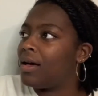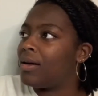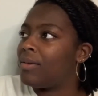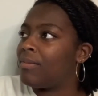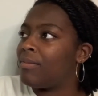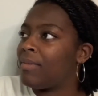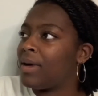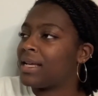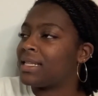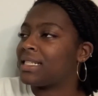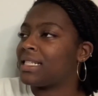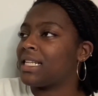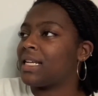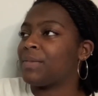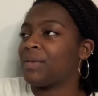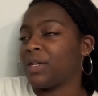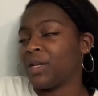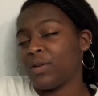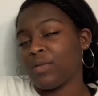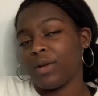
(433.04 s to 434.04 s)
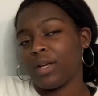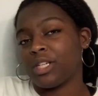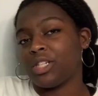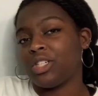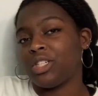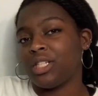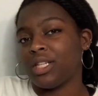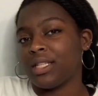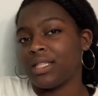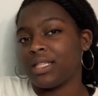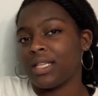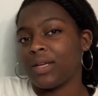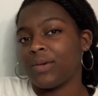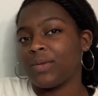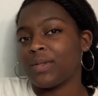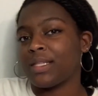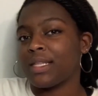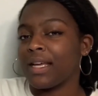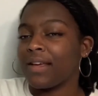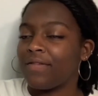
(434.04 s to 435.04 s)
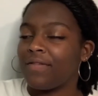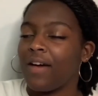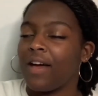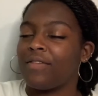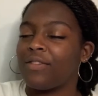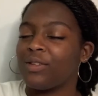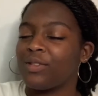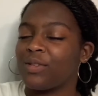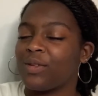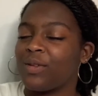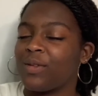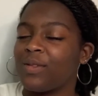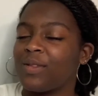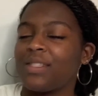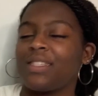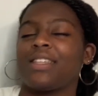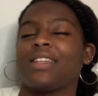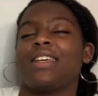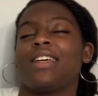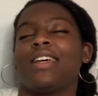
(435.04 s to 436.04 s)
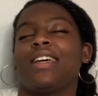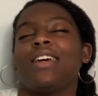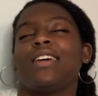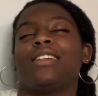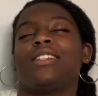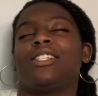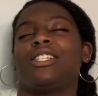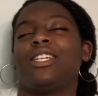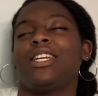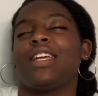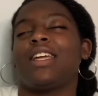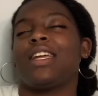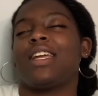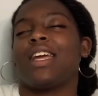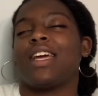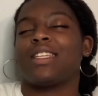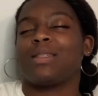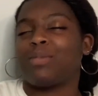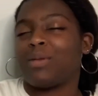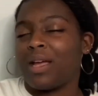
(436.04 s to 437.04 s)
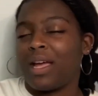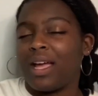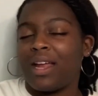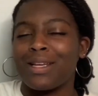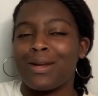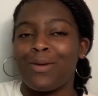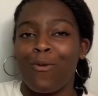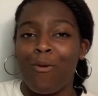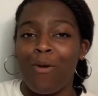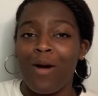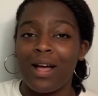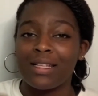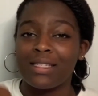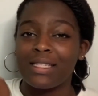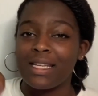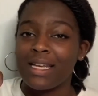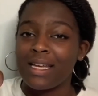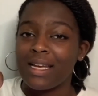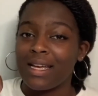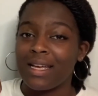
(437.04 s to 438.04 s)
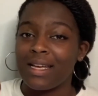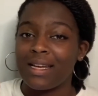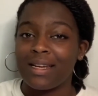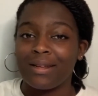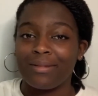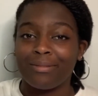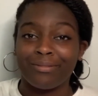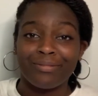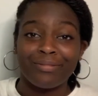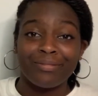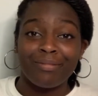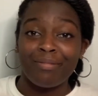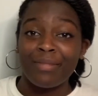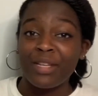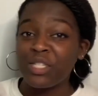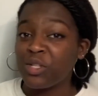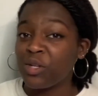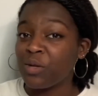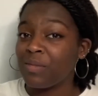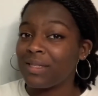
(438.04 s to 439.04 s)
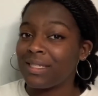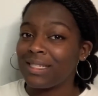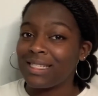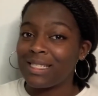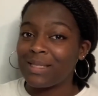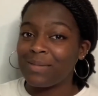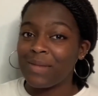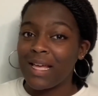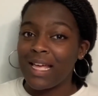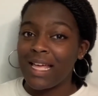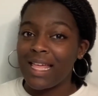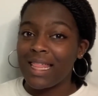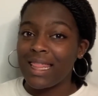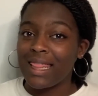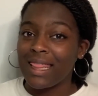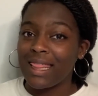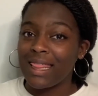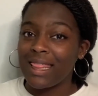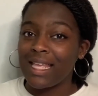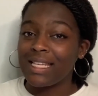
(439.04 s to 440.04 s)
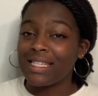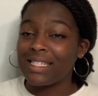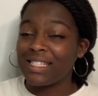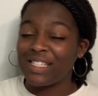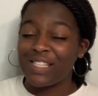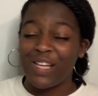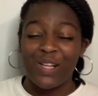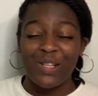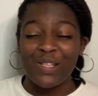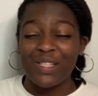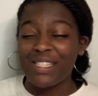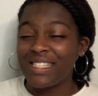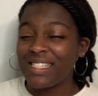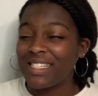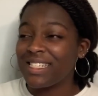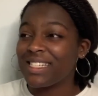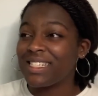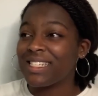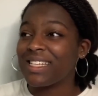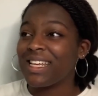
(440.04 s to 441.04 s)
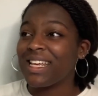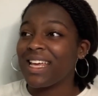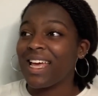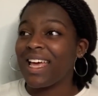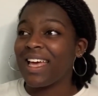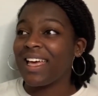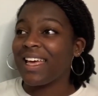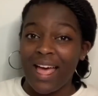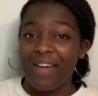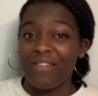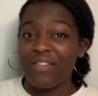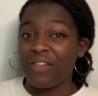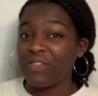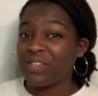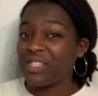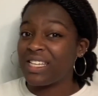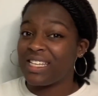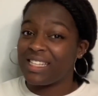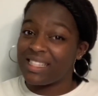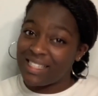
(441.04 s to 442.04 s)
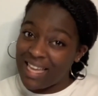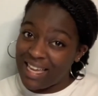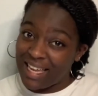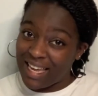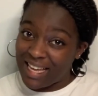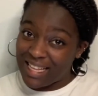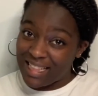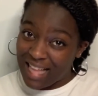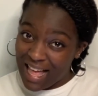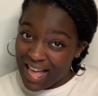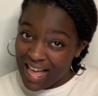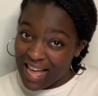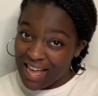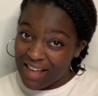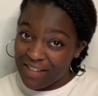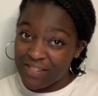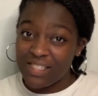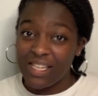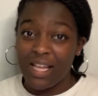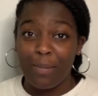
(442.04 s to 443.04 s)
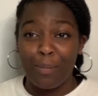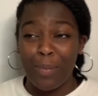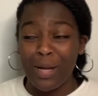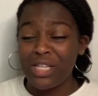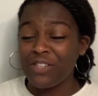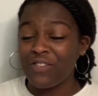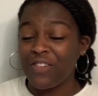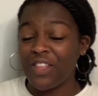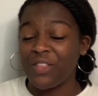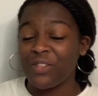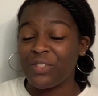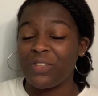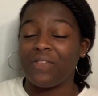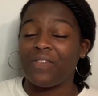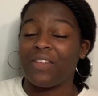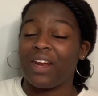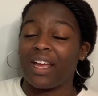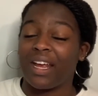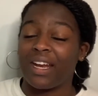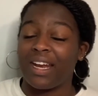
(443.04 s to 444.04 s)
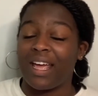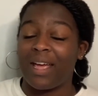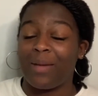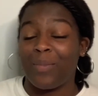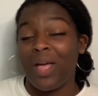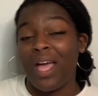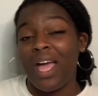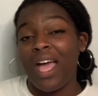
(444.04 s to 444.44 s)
My celebrity crush since I was like 5 years old. She has played in Wanted, Mr. and Mrs. Smith, Salt. Have you ever seen Taking Lives? A bunch of other stuff that I can name.